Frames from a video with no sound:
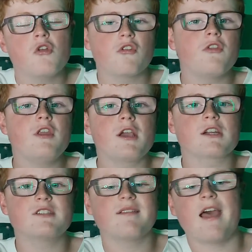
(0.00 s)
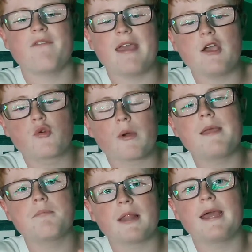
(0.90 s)
So the New York Jets have a
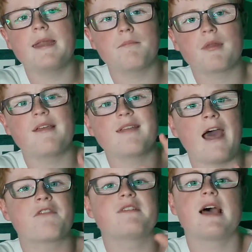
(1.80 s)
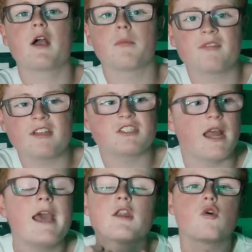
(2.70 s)
great plan in place at the tackle position,
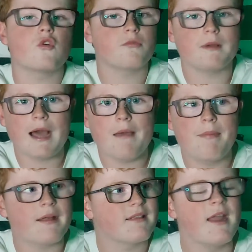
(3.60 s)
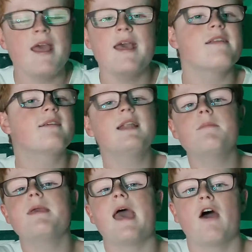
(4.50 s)
and of course, Mekhi Becton is going
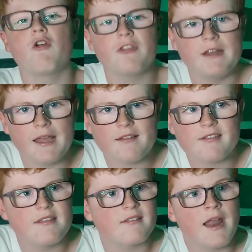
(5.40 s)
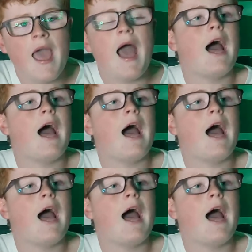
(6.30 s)
to be healthy healthy next season.